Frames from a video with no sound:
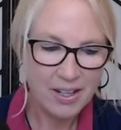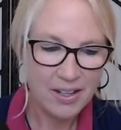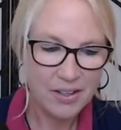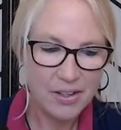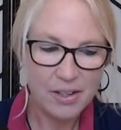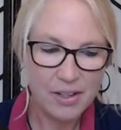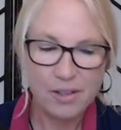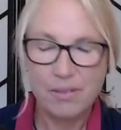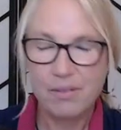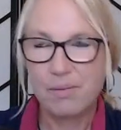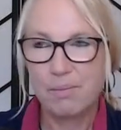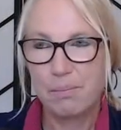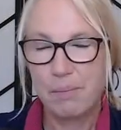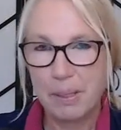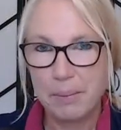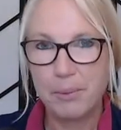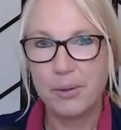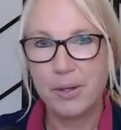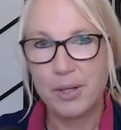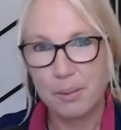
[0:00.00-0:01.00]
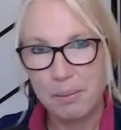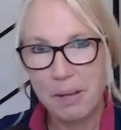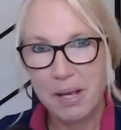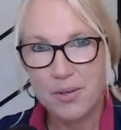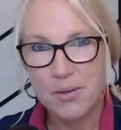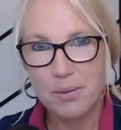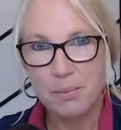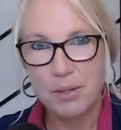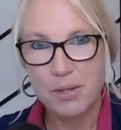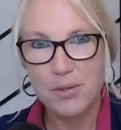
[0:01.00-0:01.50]
than people that are
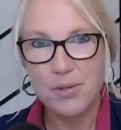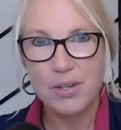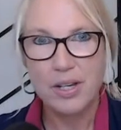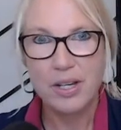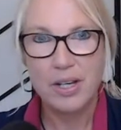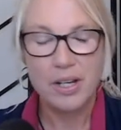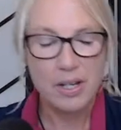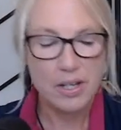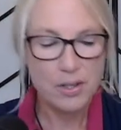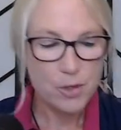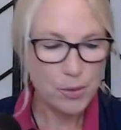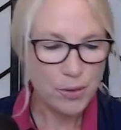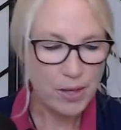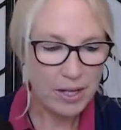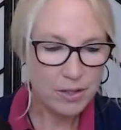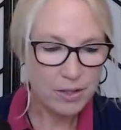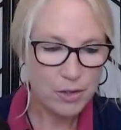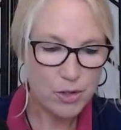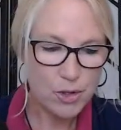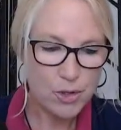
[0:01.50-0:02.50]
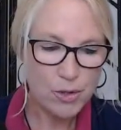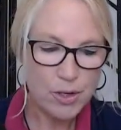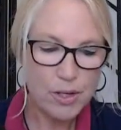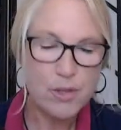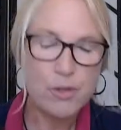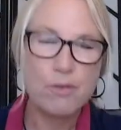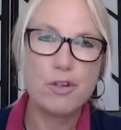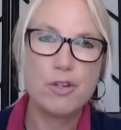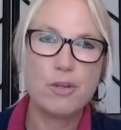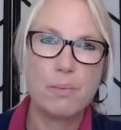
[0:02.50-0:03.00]
pessimists. So that
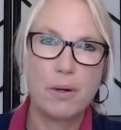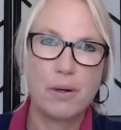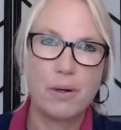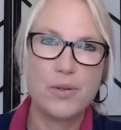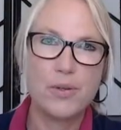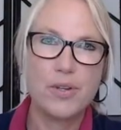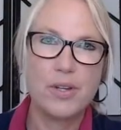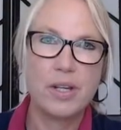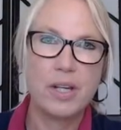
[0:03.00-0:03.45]
stress response,